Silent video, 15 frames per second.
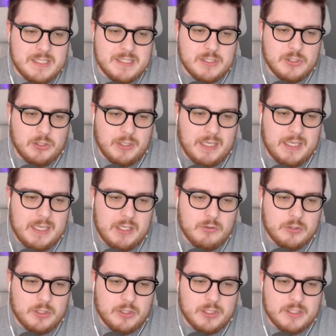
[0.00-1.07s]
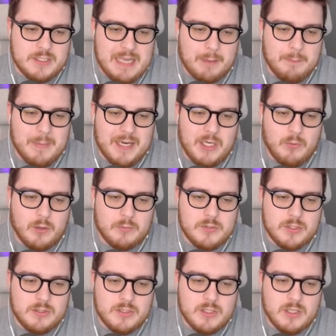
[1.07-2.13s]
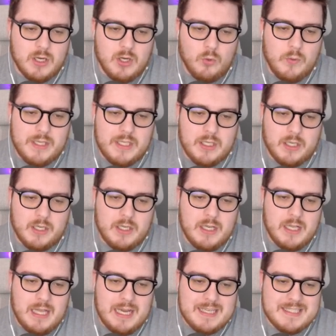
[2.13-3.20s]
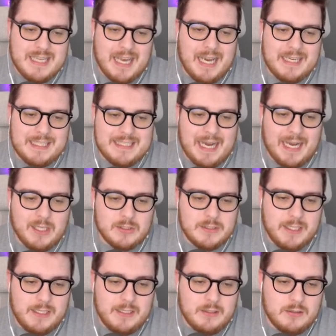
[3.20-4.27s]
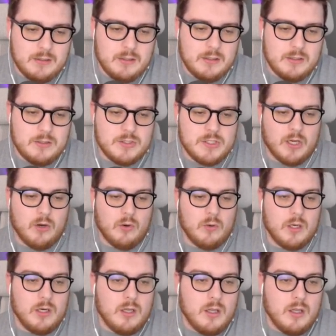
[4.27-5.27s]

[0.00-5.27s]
is done here under the set menu options. We can assign a dial key. So